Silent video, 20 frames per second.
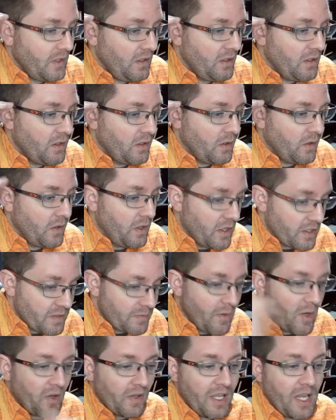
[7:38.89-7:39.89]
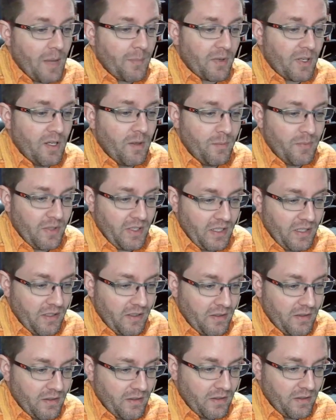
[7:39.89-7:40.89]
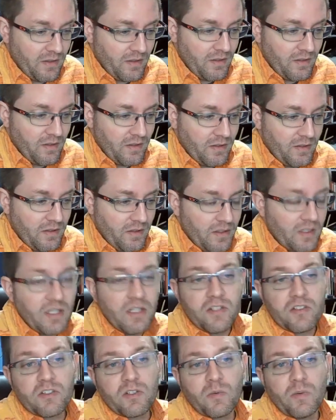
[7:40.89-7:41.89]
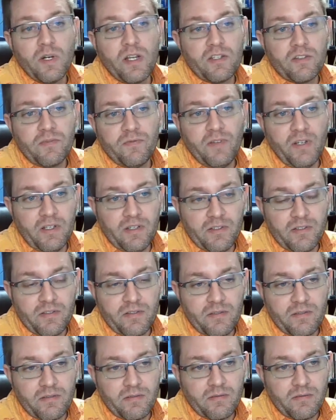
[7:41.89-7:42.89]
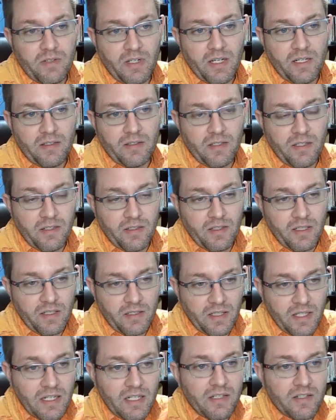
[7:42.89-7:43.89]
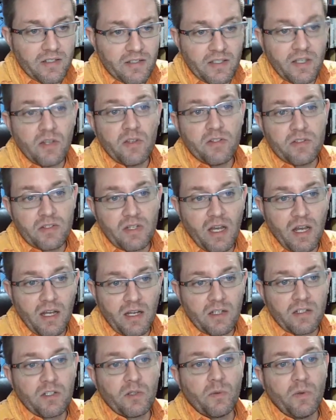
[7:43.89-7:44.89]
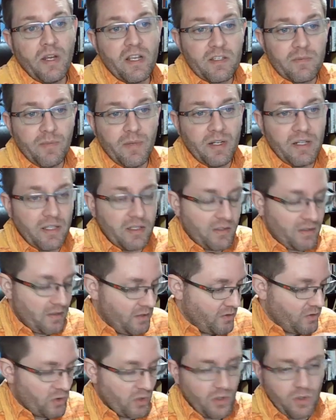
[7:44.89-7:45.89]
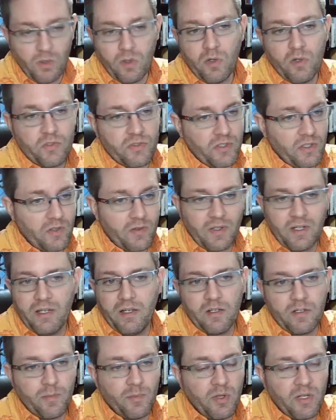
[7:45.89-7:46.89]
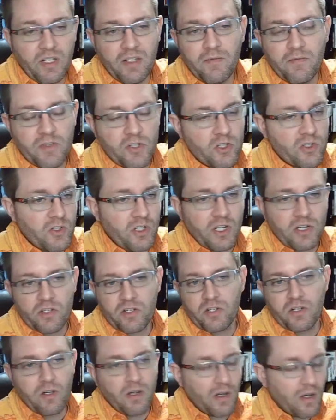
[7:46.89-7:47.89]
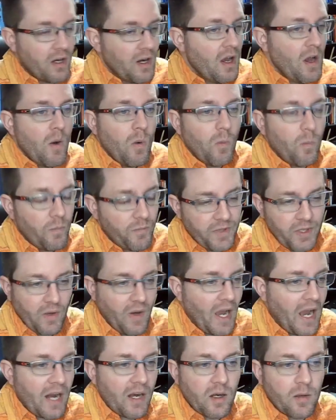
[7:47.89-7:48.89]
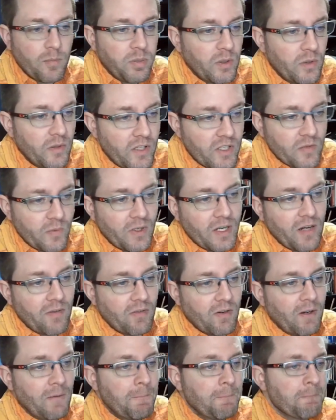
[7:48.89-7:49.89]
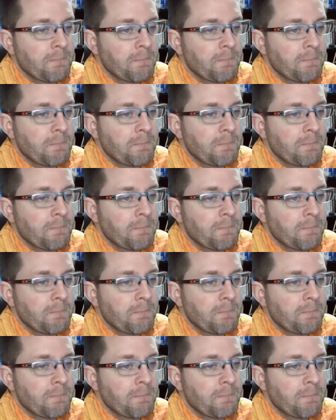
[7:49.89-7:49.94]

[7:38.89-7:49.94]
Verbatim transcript: you know a small cap company needs to raise funds, right? They, they they need to sell stock to raise money to drill holes in the ground, to put in infrastructure, you know, hire employees, whatever.